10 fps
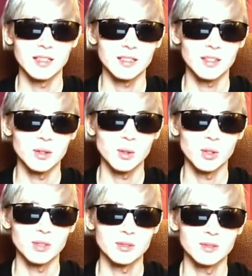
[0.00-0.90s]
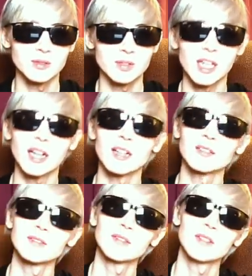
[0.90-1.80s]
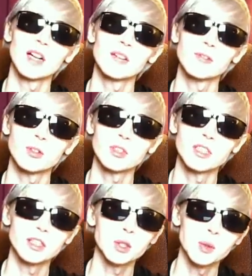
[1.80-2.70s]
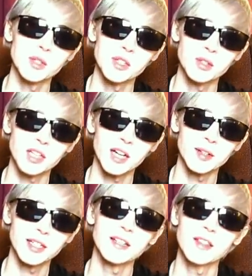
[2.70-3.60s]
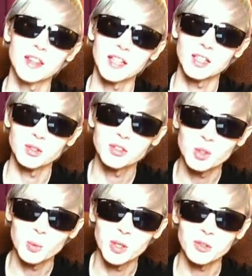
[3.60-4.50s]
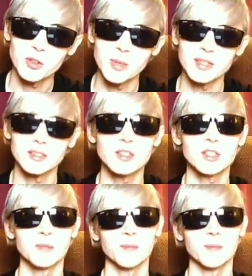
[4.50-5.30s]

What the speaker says: So yeah, I fully agree with you, Carrie, and thank you so much for the message.